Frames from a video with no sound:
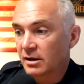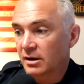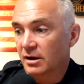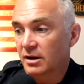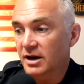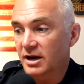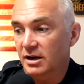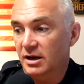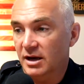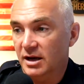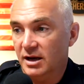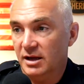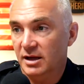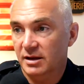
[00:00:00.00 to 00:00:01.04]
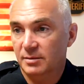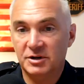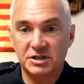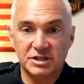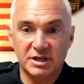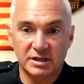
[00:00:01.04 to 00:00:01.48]
All right, I'm going to
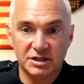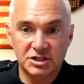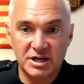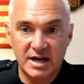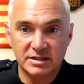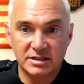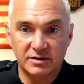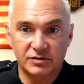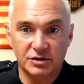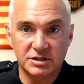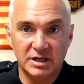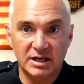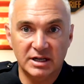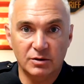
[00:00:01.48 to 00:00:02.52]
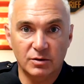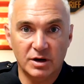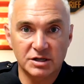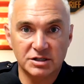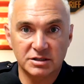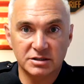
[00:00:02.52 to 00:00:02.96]
check the chat, see if there's any
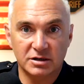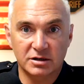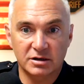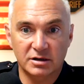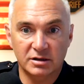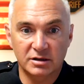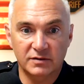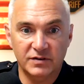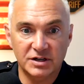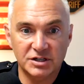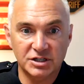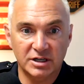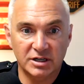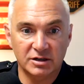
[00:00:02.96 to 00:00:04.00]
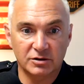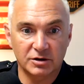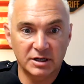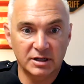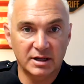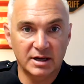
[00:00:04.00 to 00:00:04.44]
questions on the phishing or
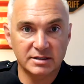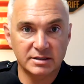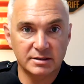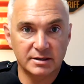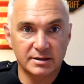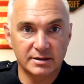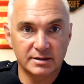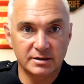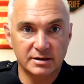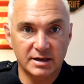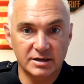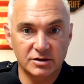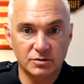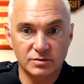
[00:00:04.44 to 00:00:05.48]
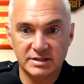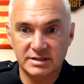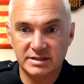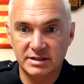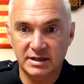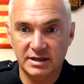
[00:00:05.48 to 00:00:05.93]
any of that. I don't
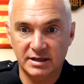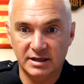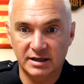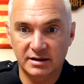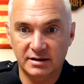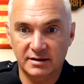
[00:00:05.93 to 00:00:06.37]
see any.